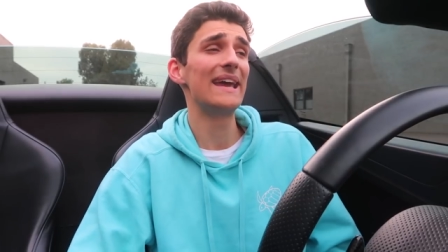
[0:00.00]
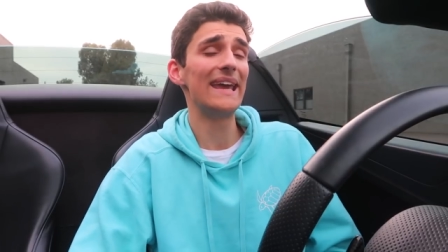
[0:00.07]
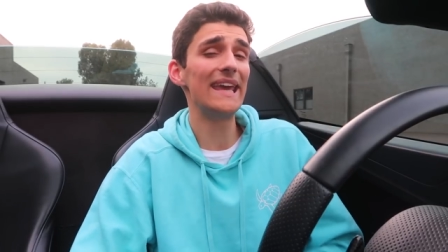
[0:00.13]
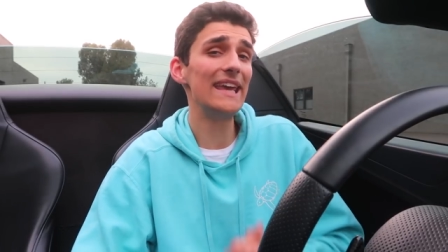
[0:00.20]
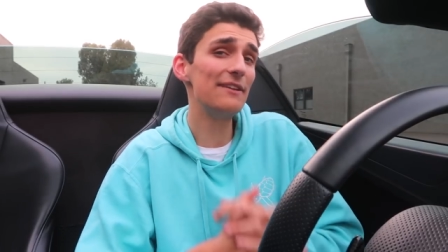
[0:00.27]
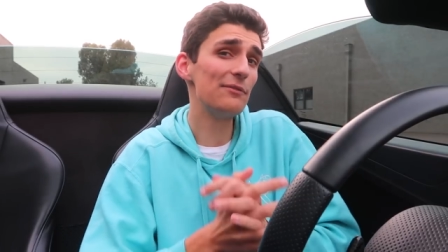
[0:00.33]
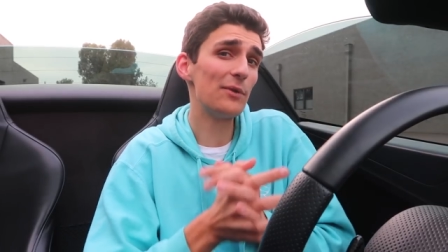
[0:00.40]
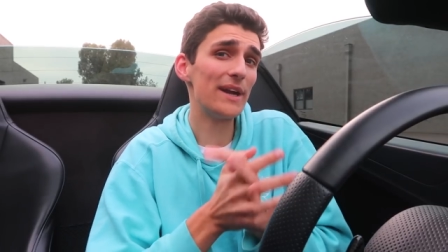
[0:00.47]

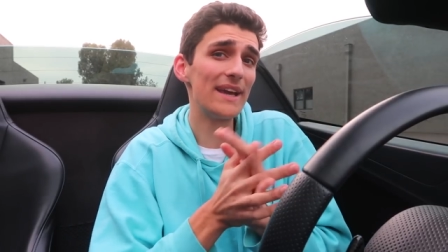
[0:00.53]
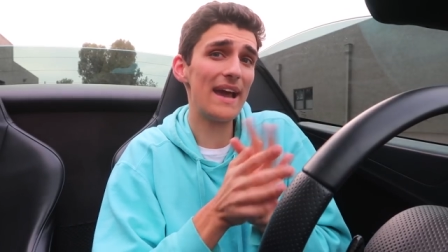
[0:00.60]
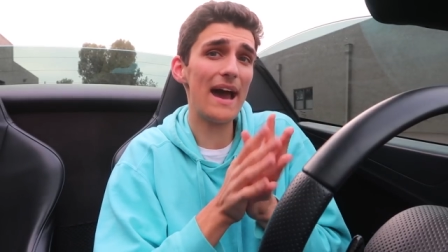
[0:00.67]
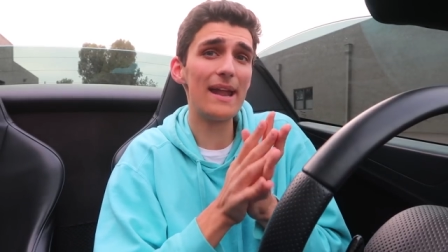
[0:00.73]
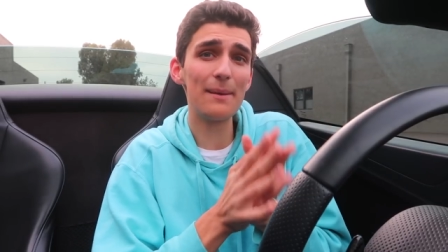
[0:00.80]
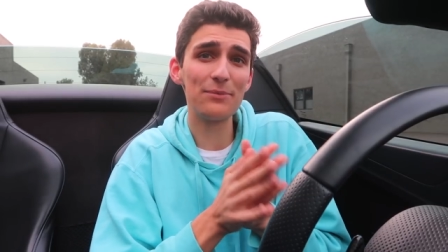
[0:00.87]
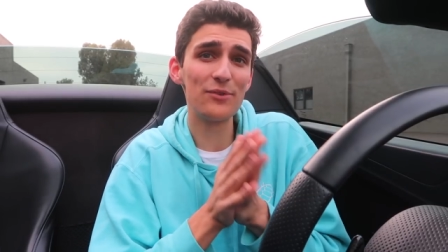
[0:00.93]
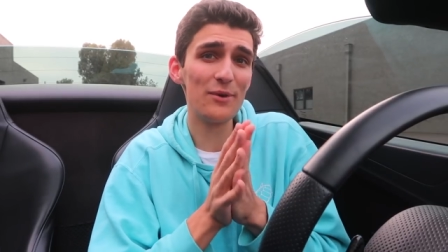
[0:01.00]
Even when it
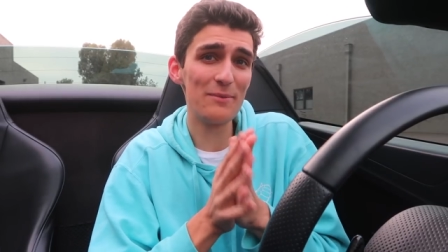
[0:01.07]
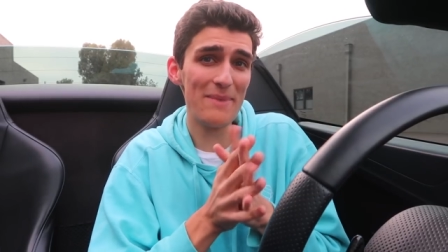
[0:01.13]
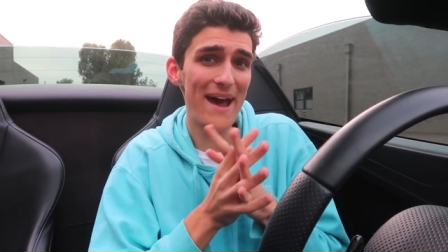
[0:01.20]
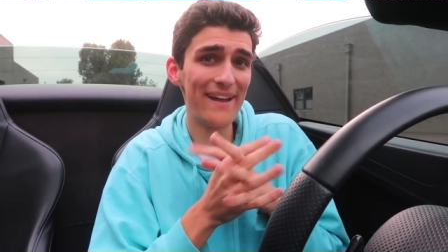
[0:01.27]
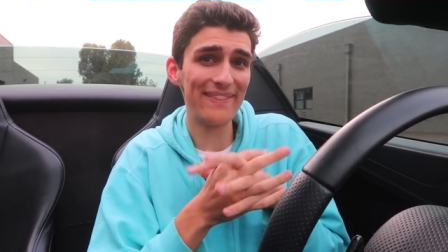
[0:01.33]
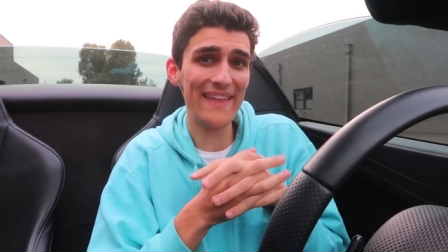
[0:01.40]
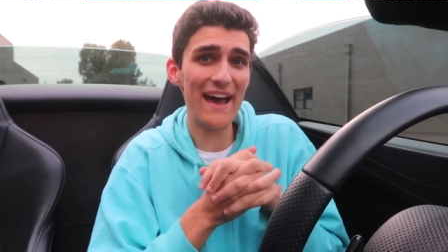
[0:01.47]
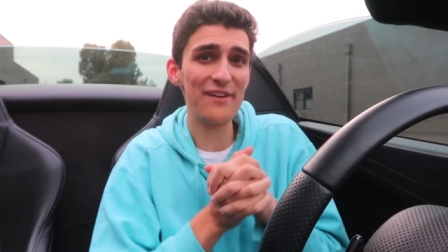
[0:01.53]
got up to
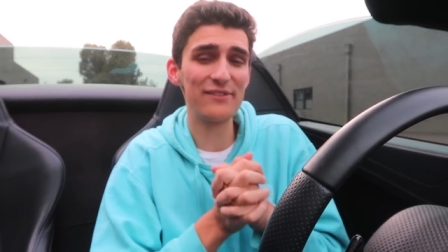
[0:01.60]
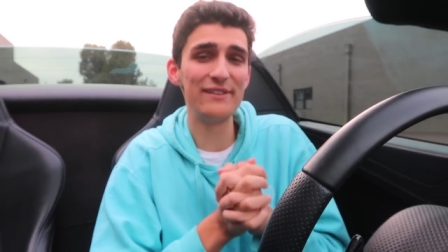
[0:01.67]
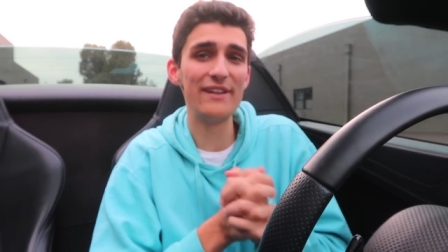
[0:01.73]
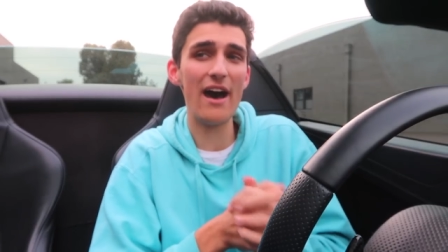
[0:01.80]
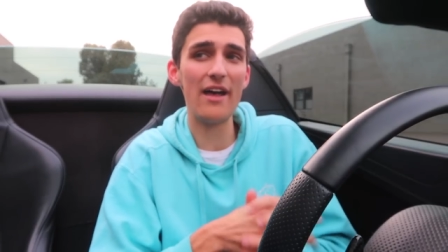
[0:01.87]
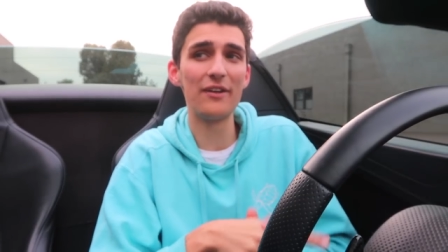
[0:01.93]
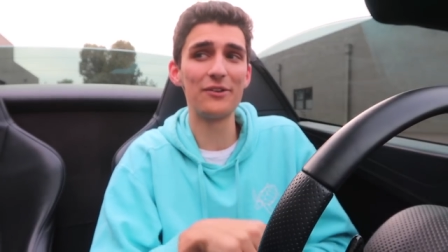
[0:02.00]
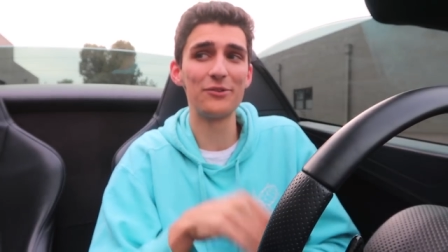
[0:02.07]
about a
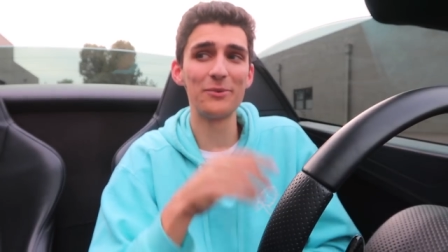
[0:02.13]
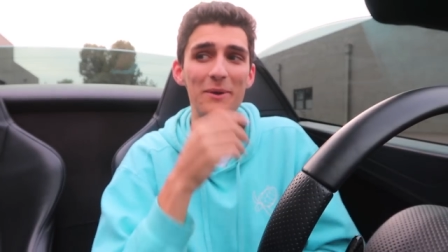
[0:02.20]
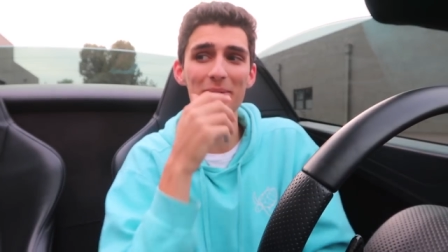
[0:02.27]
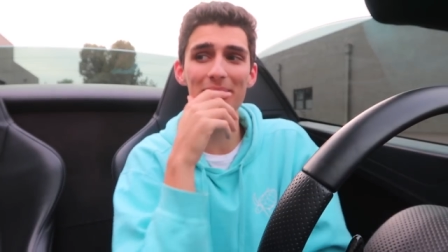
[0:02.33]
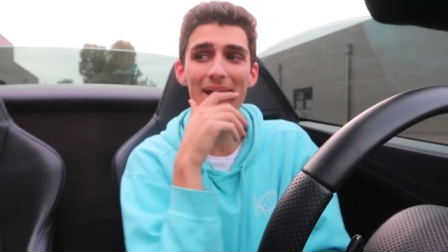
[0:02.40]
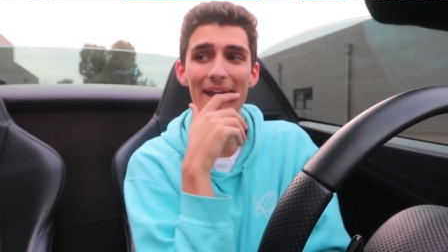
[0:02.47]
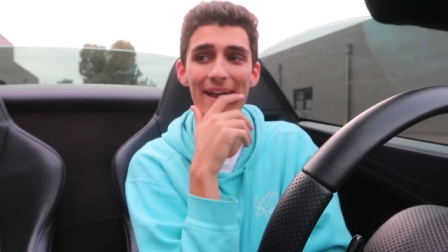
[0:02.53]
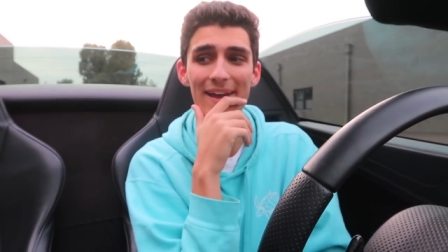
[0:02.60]
$1,000, we
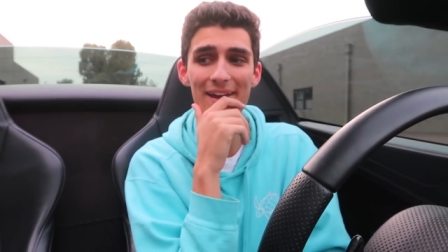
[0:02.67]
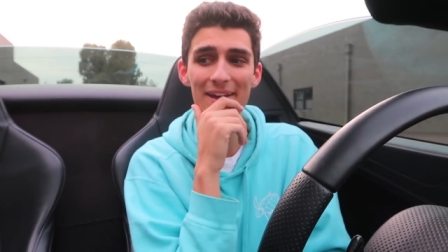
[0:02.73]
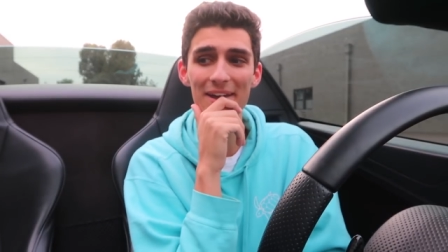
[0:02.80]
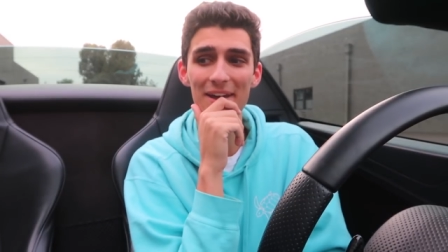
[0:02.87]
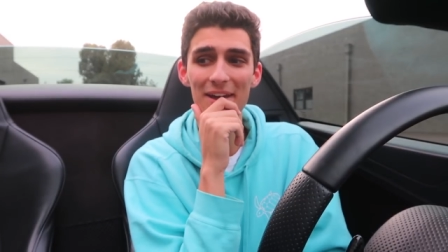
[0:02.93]
were like,